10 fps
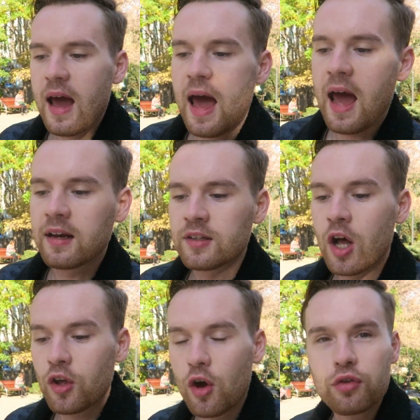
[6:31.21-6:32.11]
and
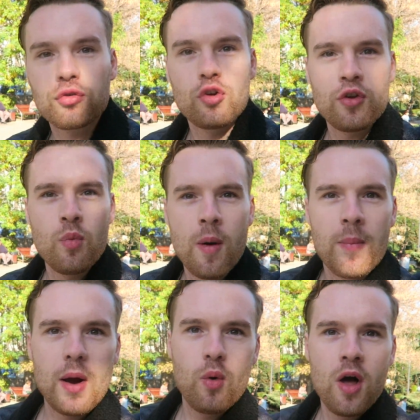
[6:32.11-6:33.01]
I'll go through them one
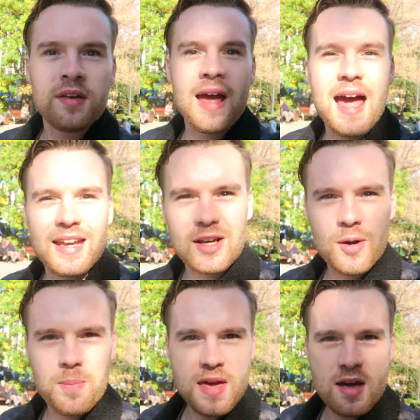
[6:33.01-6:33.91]
by one.
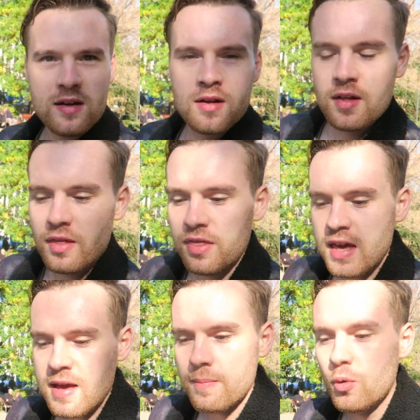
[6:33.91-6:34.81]
ANITKABIR,
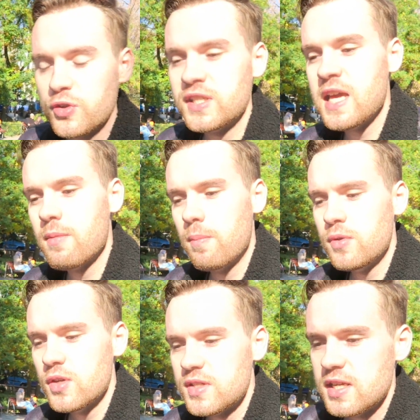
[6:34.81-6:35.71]
the mausoleum and
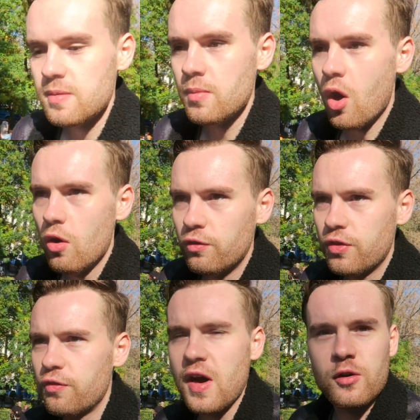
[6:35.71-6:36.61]
museum of
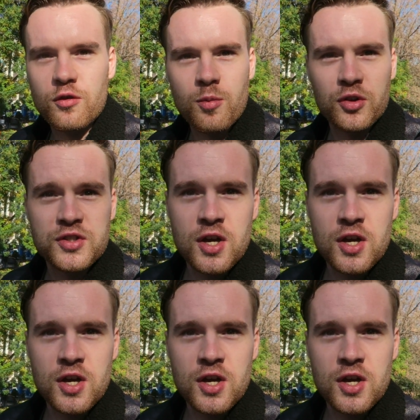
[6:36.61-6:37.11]
the founder of modern